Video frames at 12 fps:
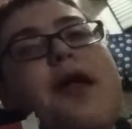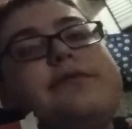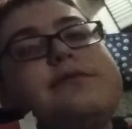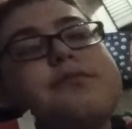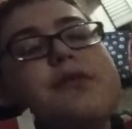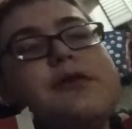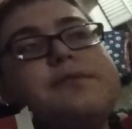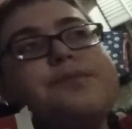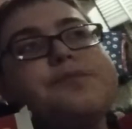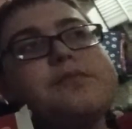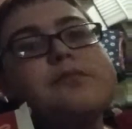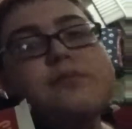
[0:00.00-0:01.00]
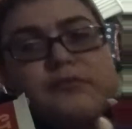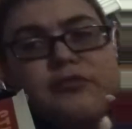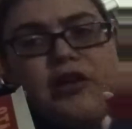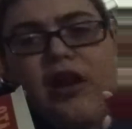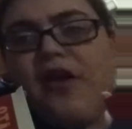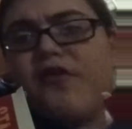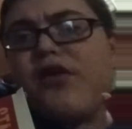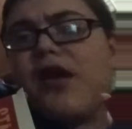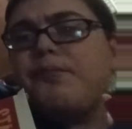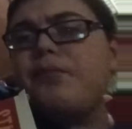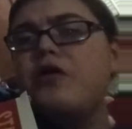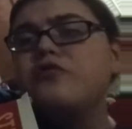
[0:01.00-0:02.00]
could be if we wanted it. But if
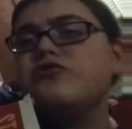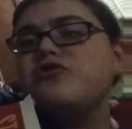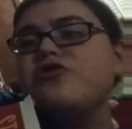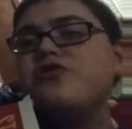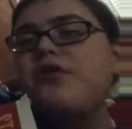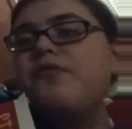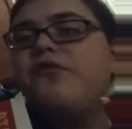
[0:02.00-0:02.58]
I posted a